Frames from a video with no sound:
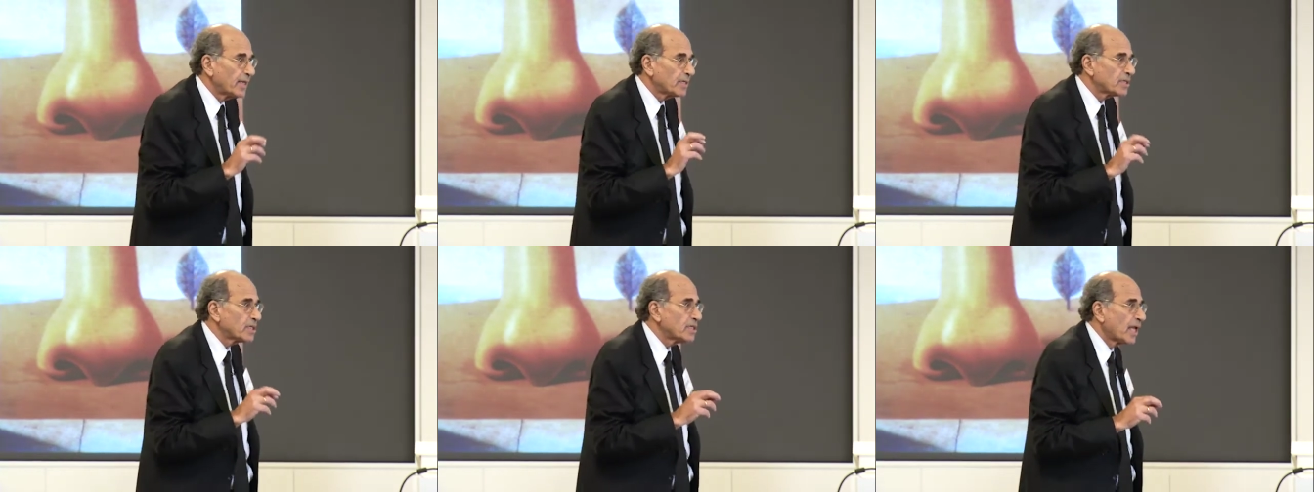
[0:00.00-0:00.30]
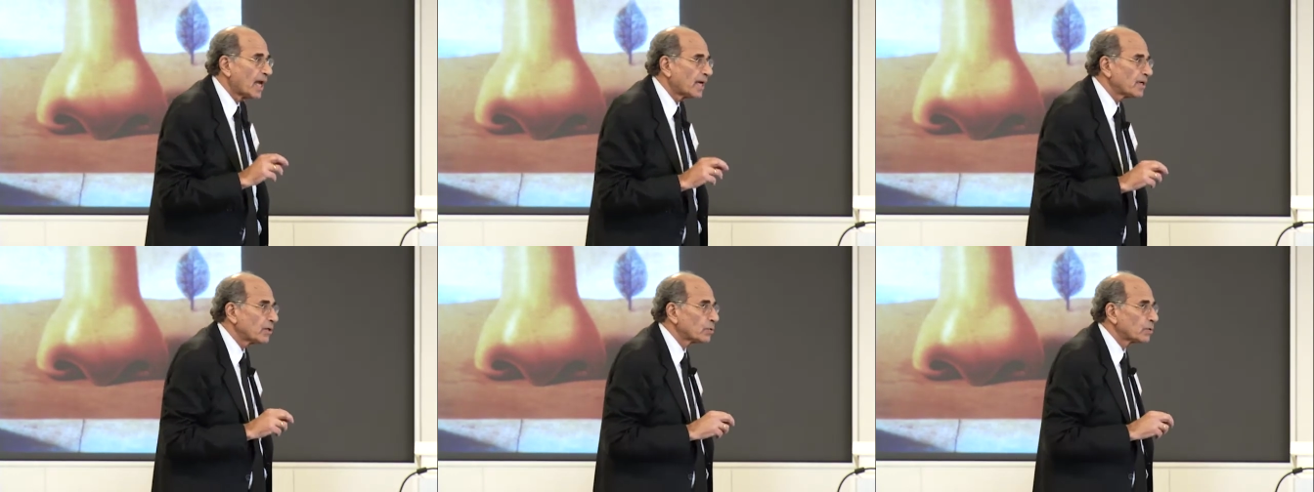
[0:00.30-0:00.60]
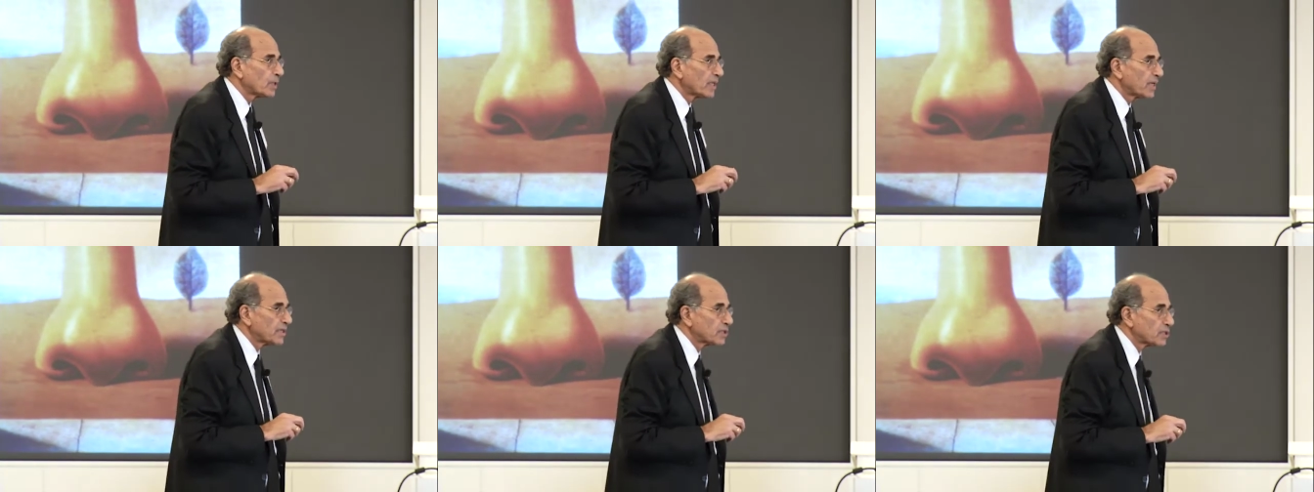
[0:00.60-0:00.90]
is not
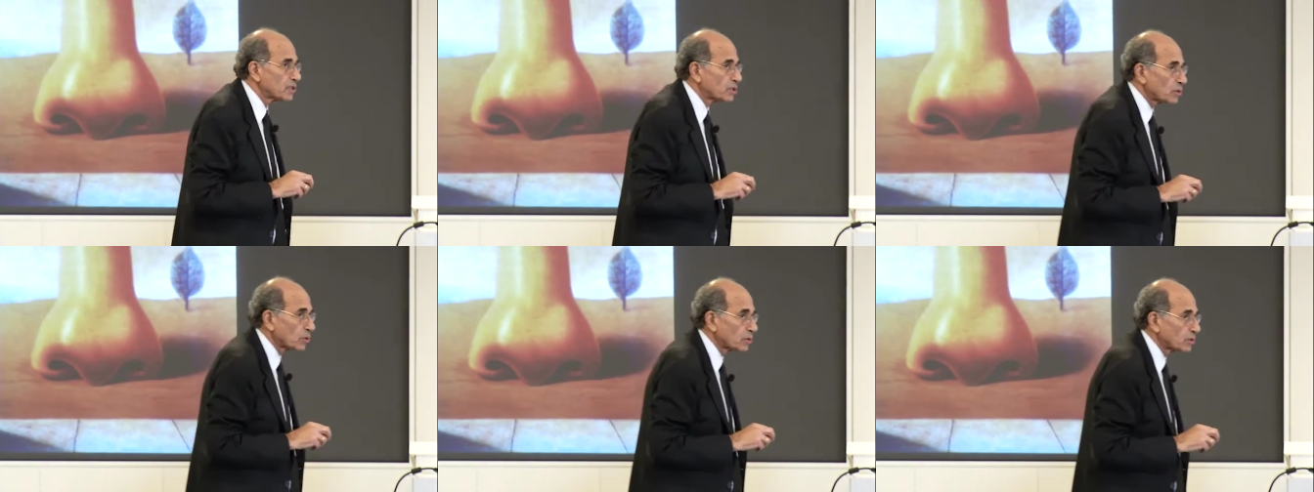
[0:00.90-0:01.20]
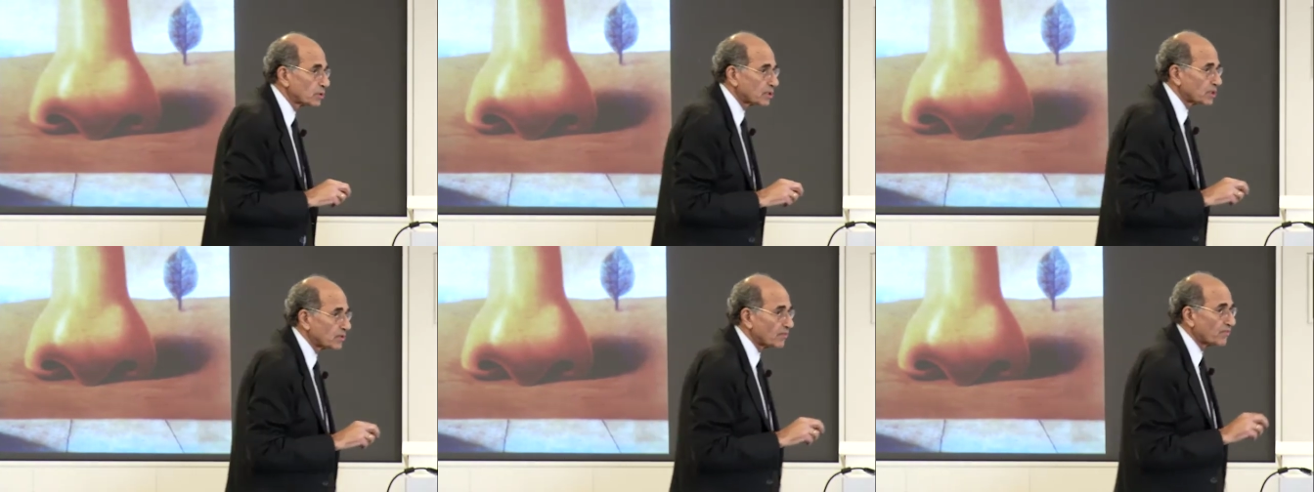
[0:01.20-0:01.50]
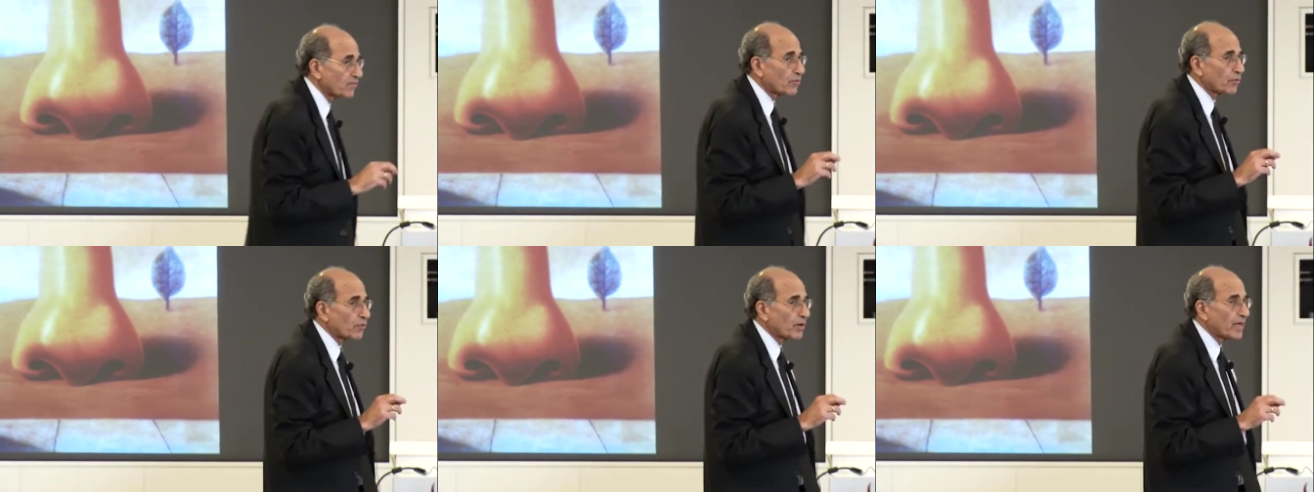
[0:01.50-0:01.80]
only a source
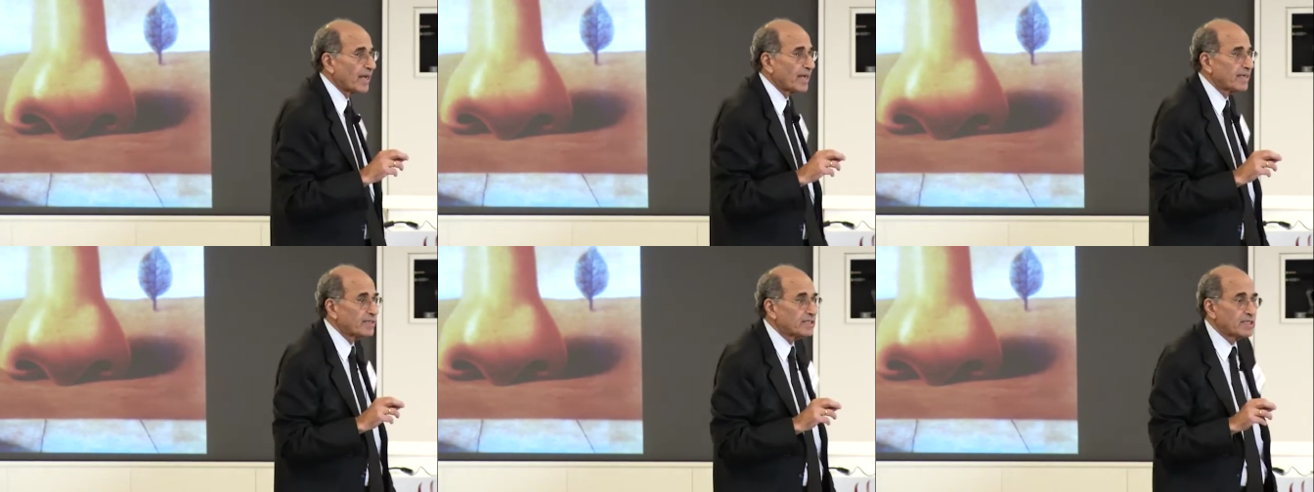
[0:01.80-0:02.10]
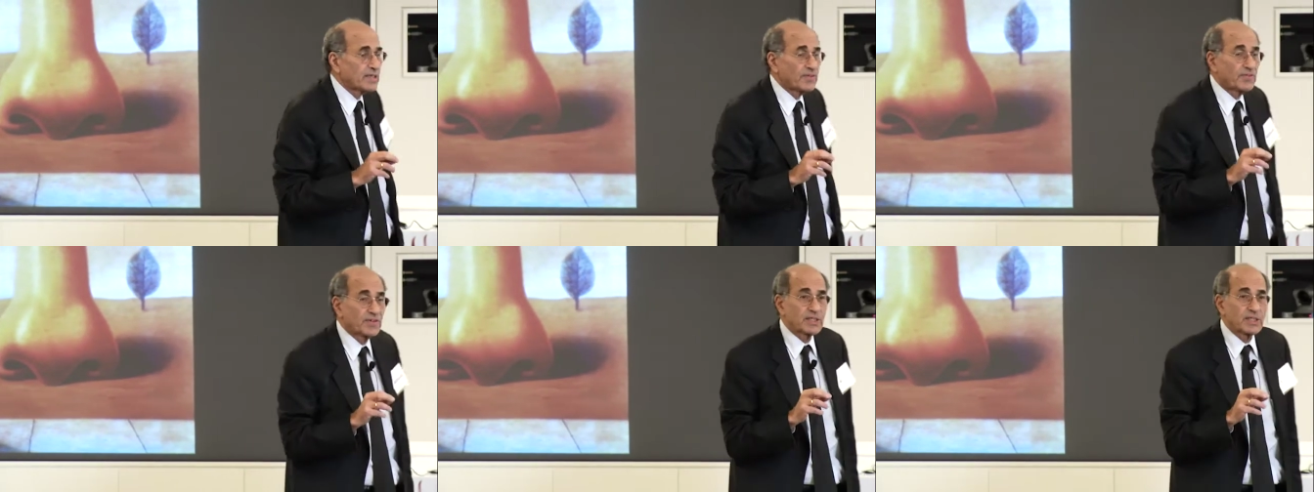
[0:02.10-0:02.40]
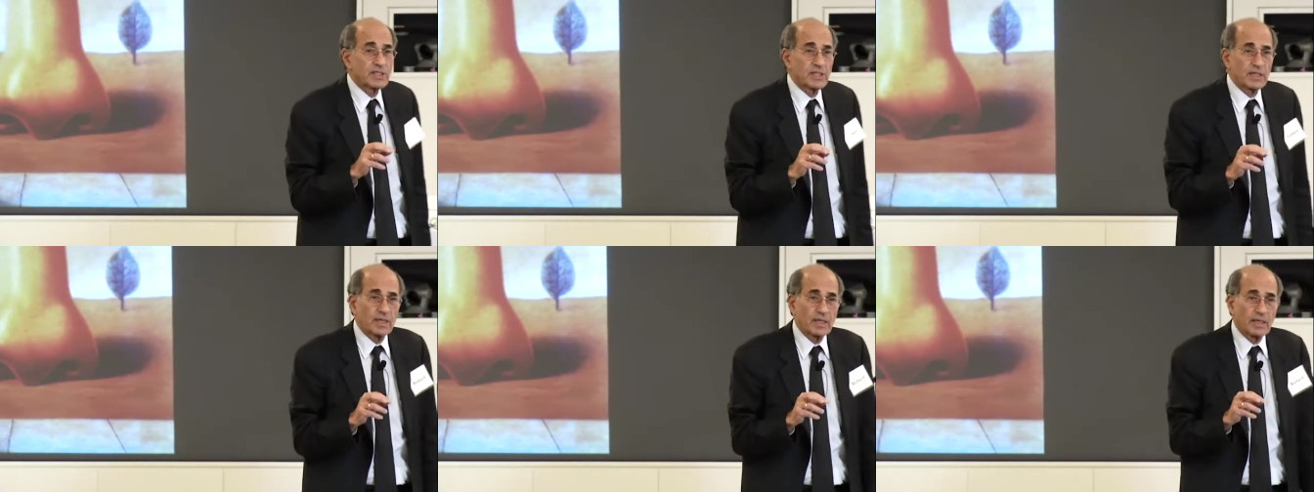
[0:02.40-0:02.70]
of
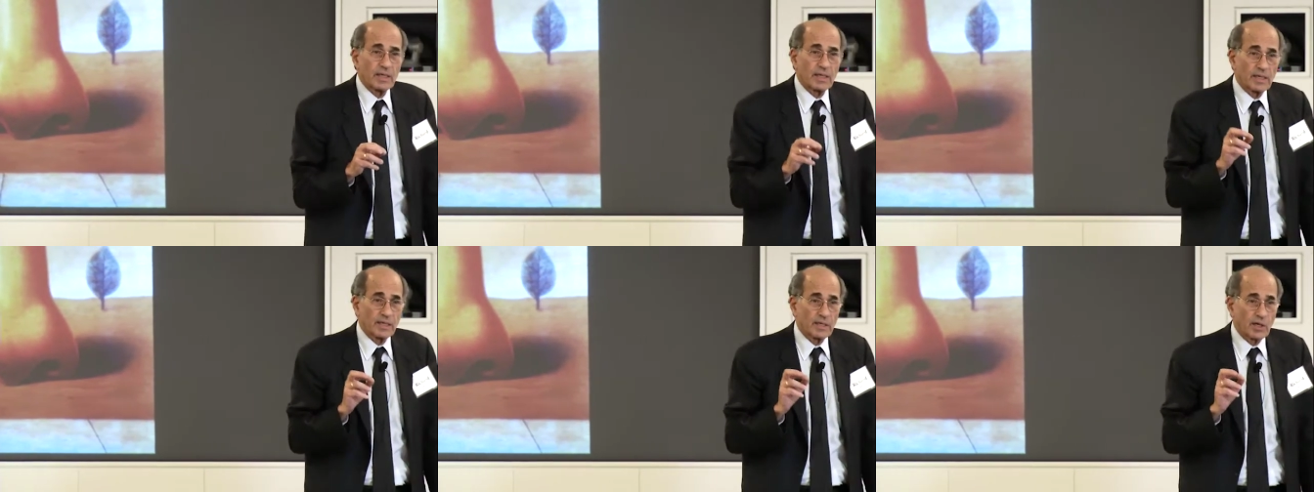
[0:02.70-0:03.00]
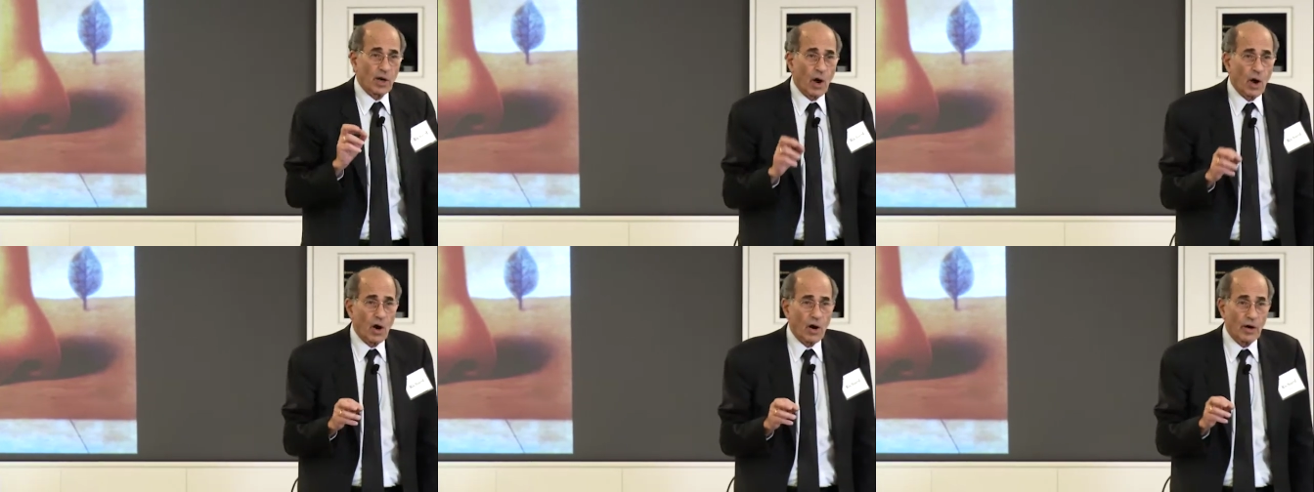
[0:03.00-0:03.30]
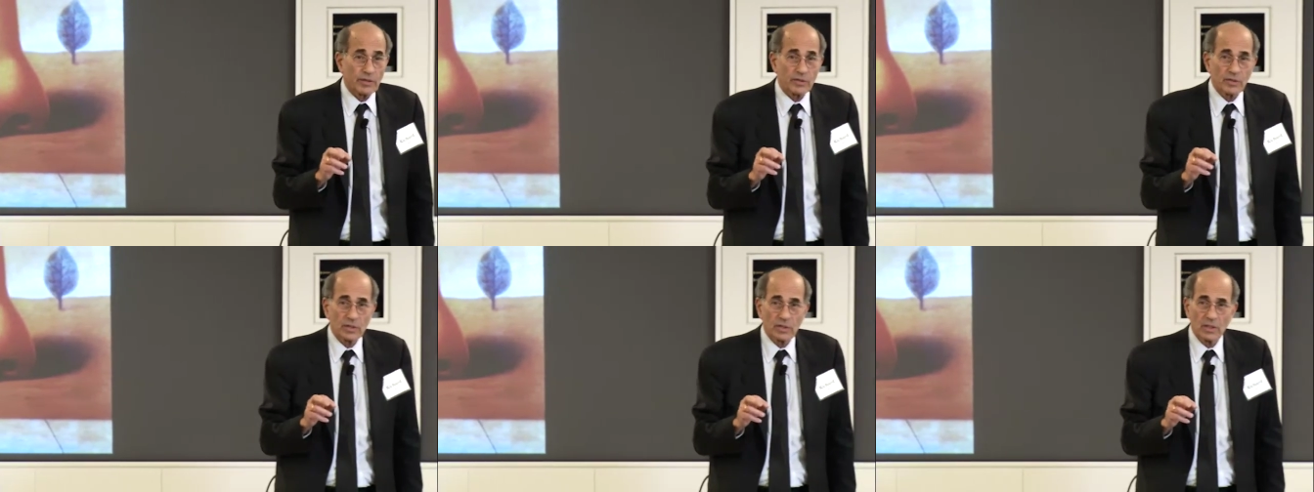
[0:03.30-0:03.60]
creativity in
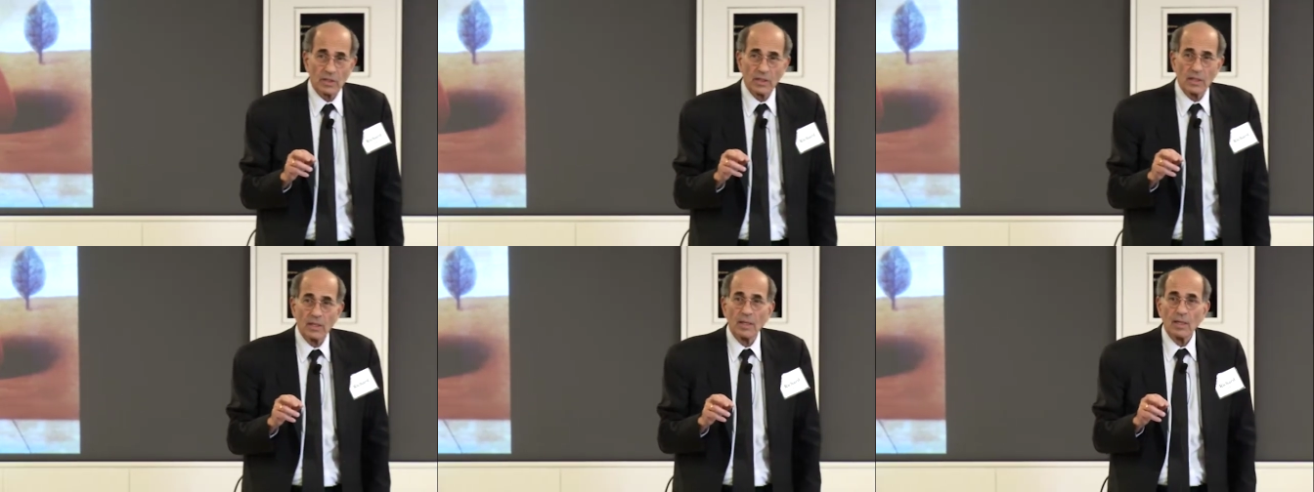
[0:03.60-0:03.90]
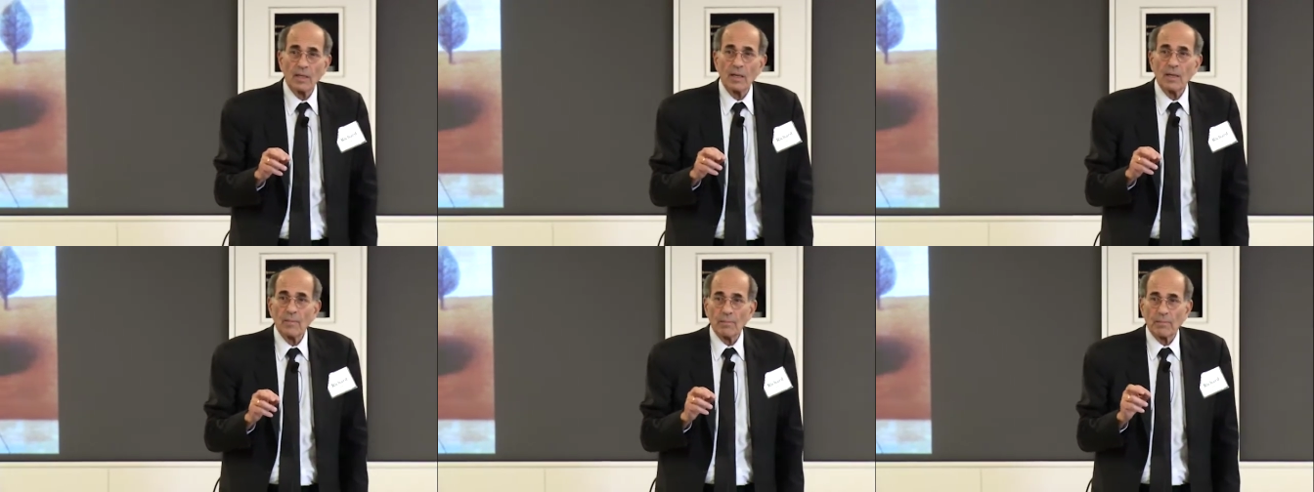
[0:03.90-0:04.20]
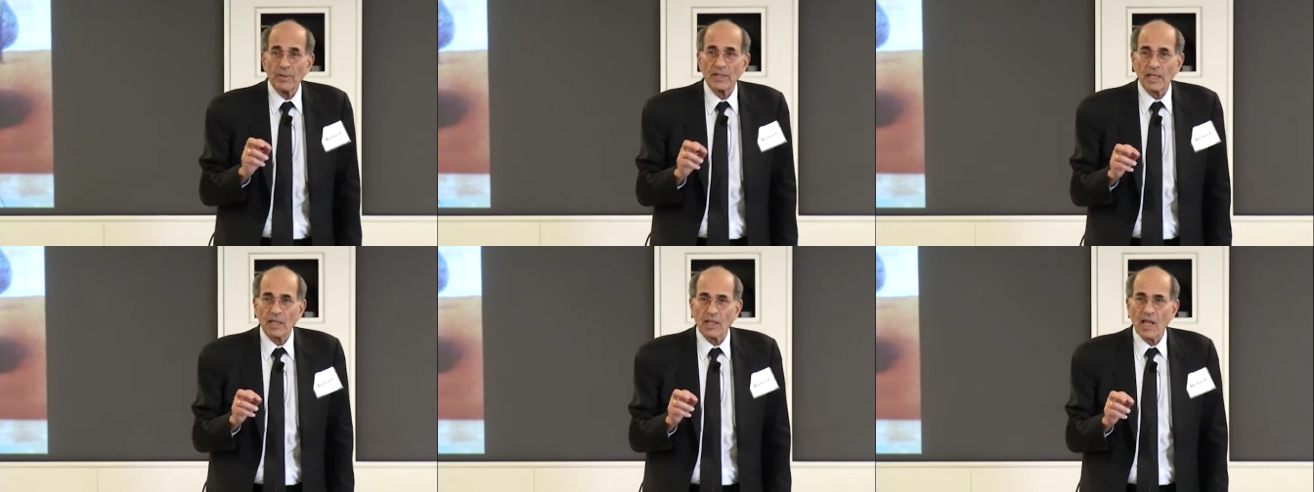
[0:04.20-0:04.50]
art, but